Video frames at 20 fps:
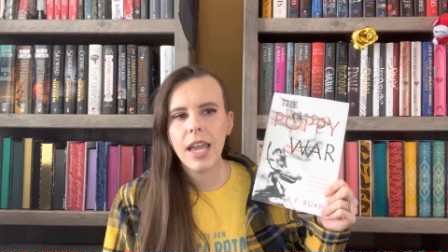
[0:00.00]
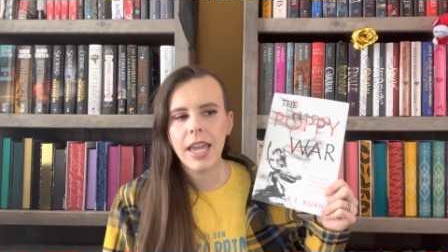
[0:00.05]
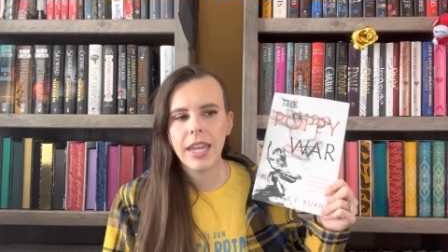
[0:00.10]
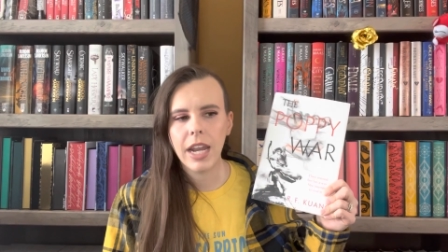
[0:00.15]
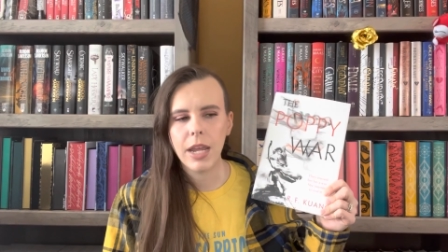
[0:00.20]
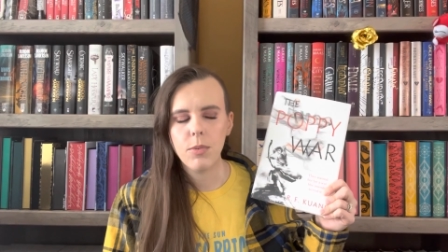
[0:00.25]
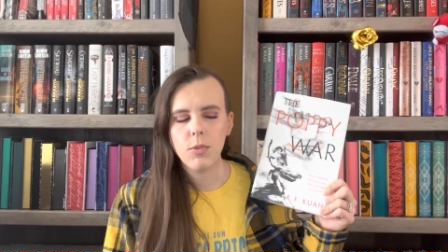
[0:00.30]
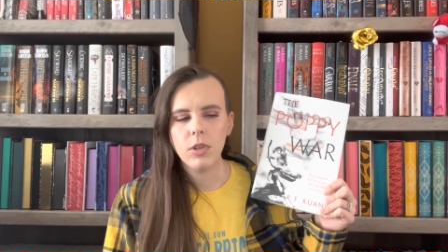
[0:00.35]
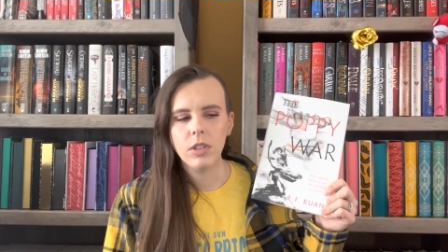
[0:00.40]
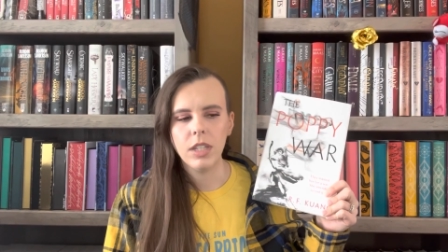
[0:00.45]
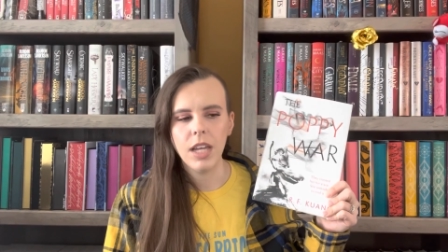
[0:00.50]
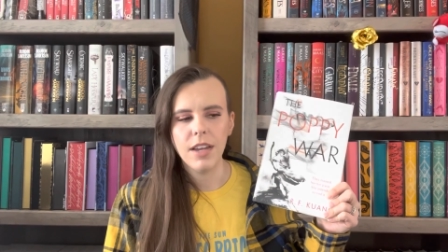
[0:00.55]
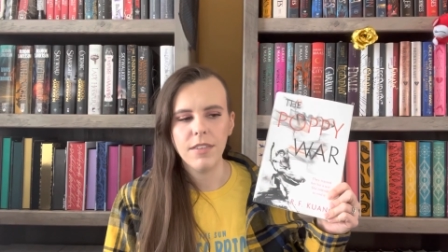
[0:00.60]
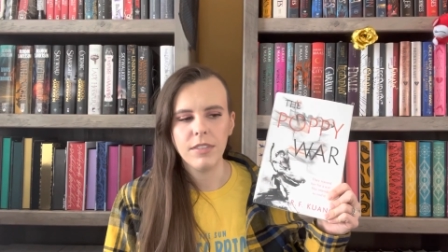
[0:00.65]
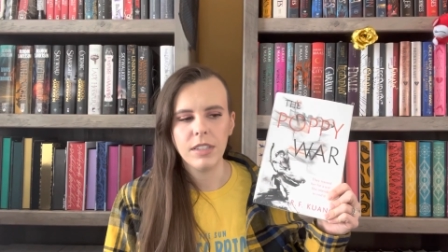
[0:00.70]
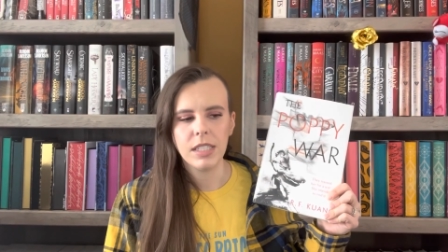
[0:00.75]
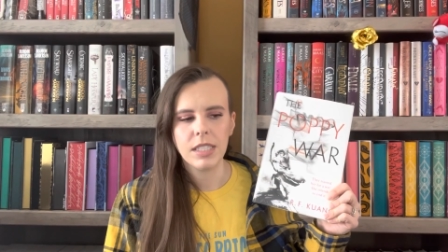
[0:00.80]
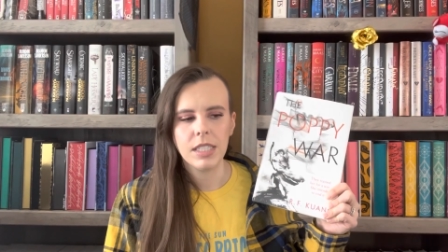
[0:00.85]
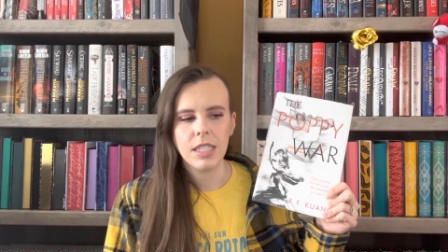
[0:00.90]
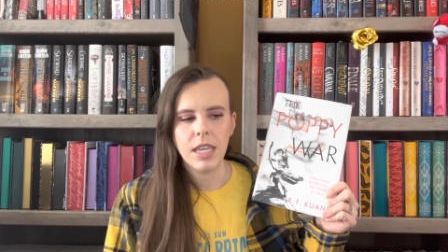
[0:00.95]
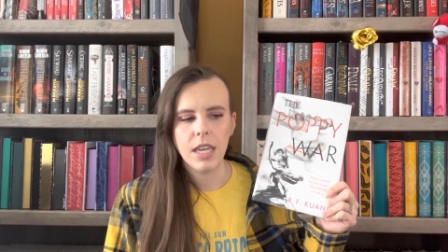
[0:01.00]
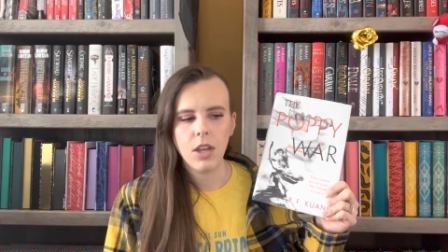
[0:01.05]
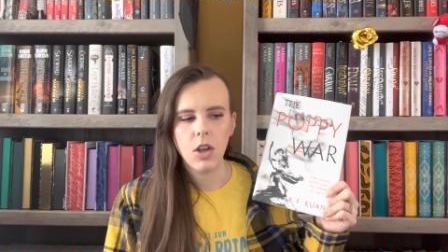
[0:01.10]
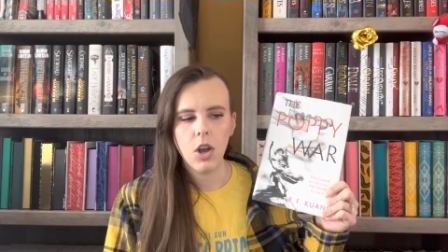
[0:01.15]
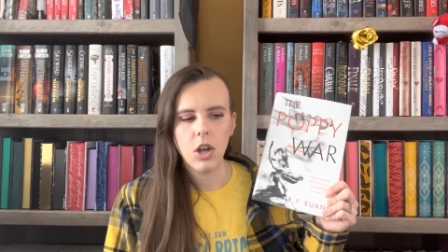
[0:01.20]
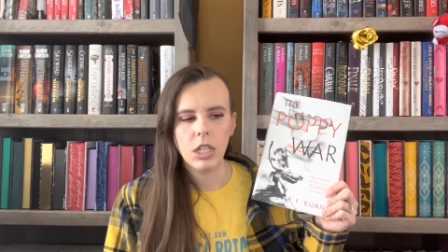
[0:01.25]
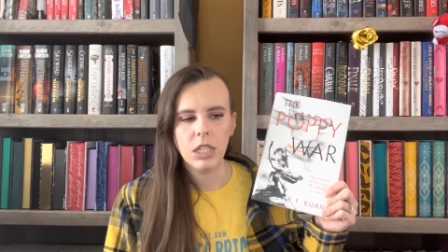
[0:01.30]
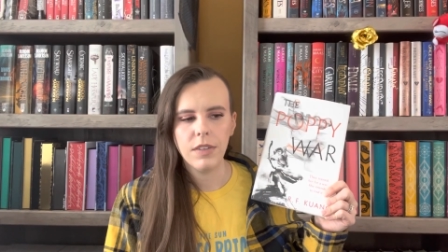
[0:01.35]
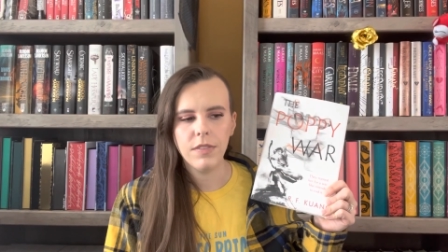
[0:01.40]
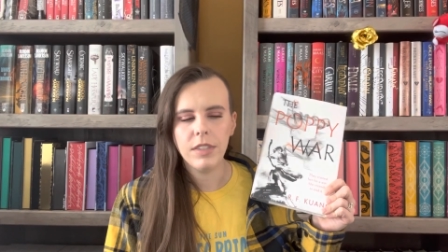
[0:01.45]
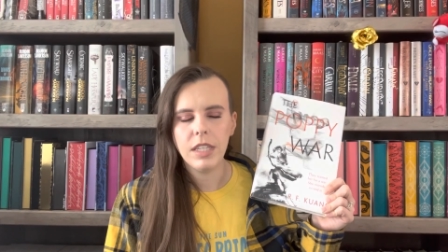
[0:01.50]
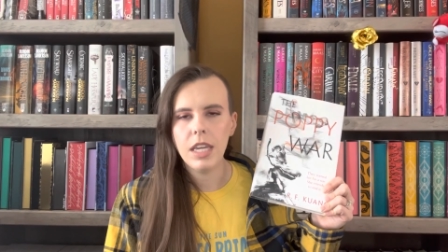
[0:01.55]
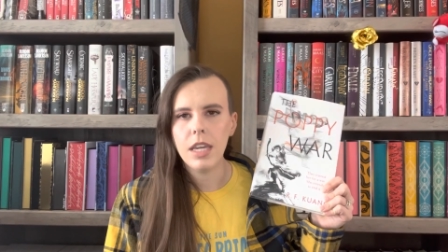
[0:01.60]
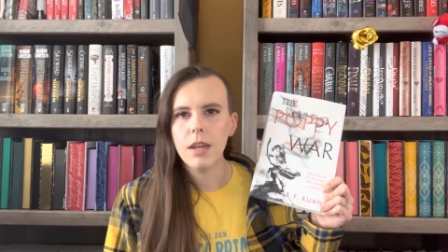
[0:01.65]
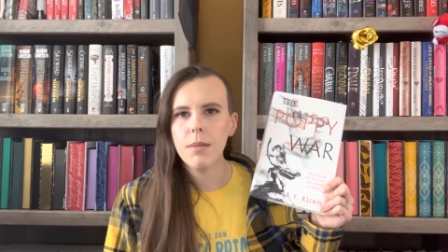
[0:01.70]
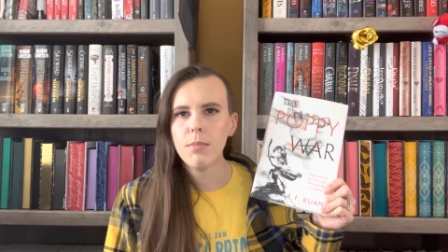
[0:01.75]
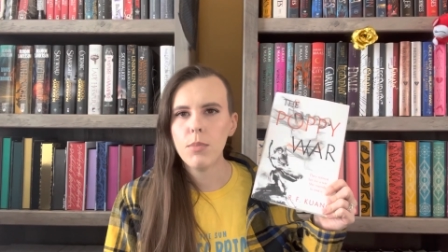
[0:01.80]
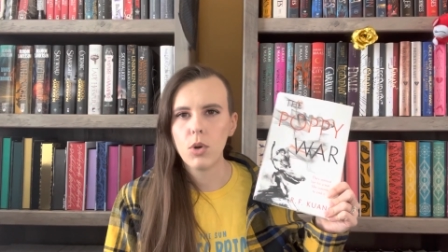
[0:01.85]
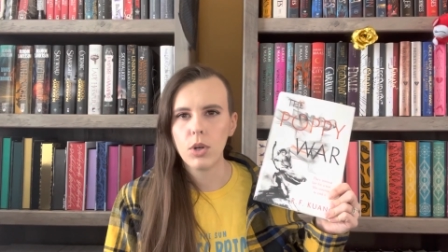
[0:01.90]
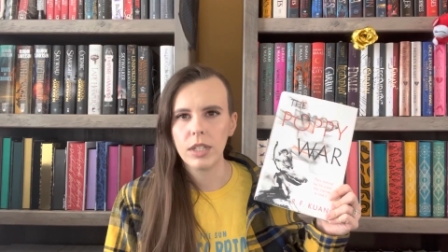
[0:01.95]
and I will love seeing all of the
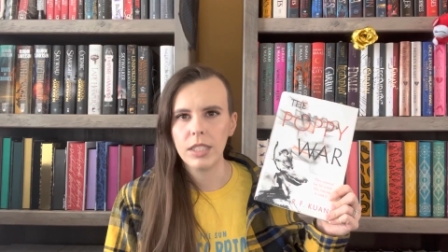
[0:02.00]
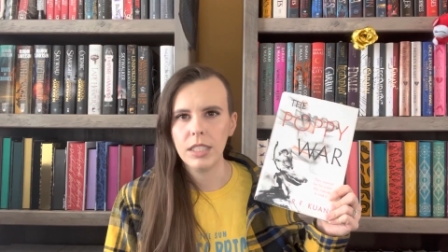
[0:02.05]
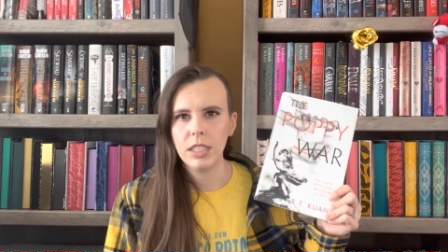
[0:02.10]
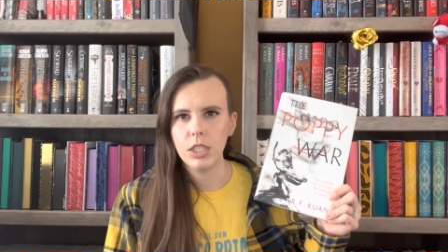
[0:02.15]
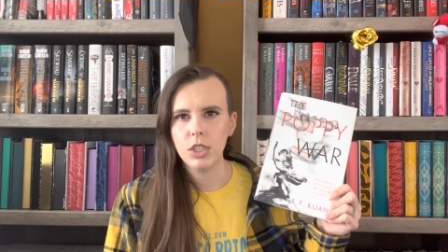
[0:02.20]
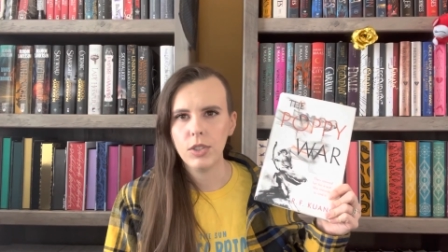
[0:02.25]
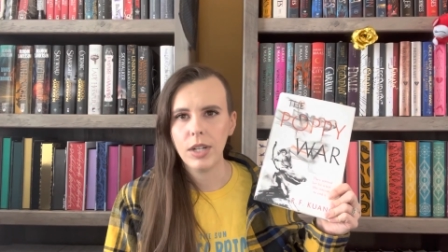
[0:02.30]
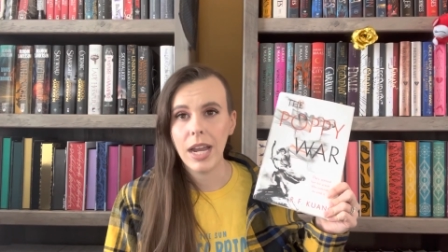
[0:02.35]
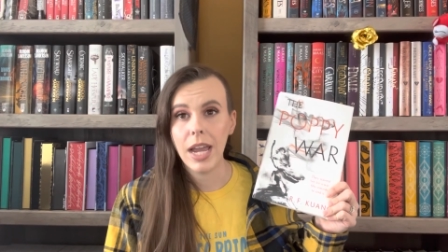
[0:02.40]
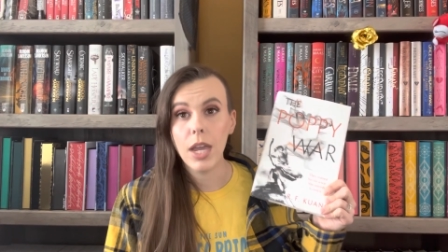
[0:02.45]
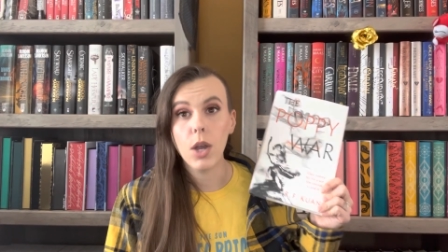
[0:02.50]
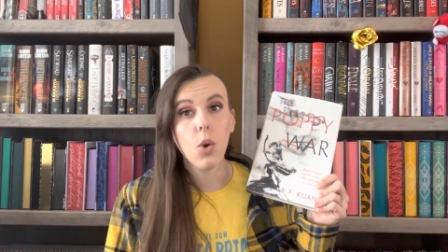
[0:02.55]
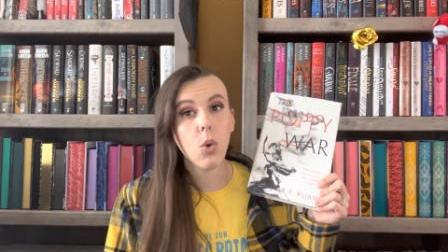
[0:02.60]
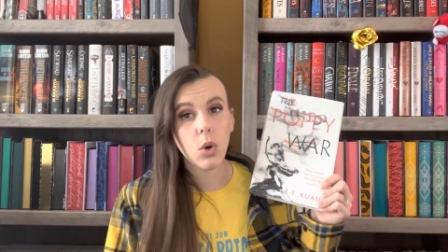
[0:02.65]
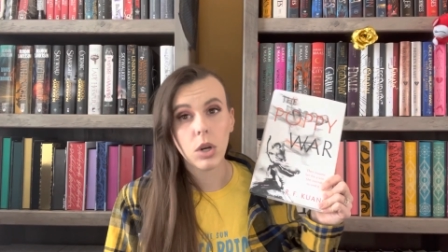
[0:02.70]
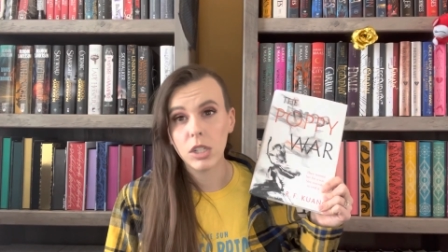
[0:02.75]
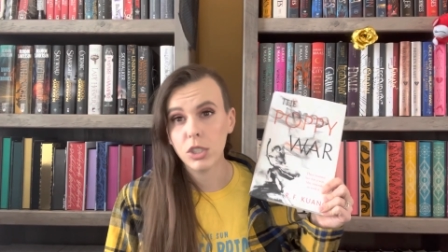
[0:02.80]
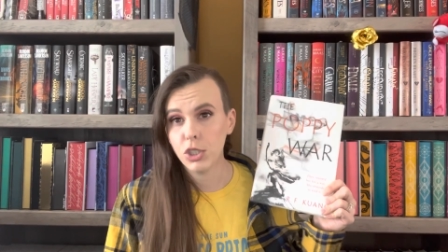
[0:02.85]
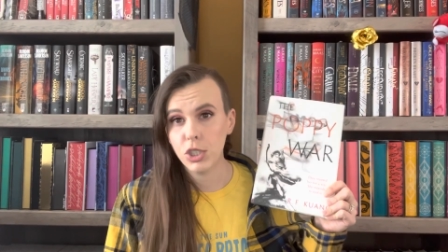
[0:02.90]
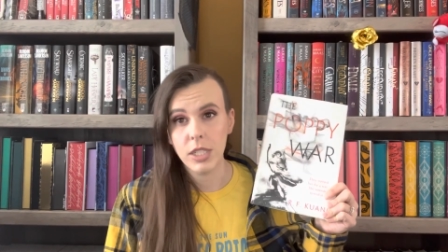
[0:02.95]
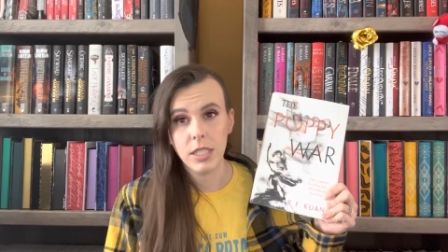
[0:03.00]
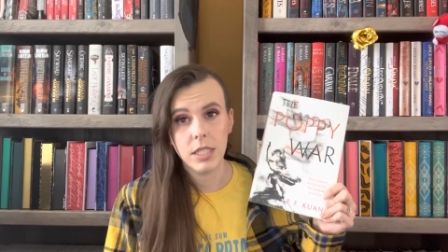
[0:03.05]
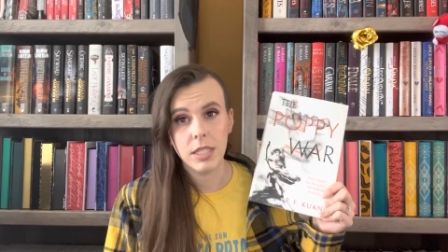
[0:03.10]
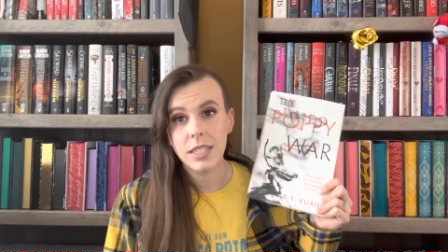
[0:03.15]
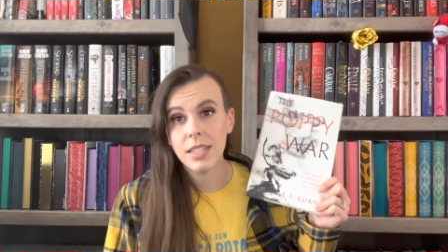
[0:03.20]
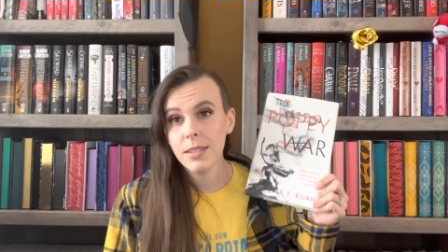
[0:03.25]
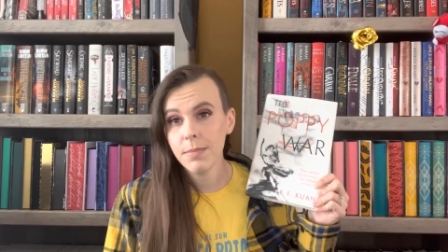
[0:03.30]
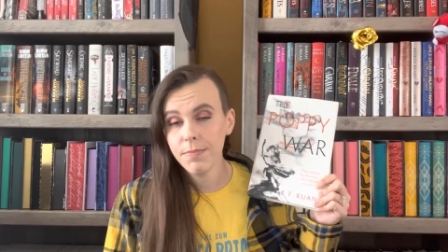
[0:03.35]
morally gray or just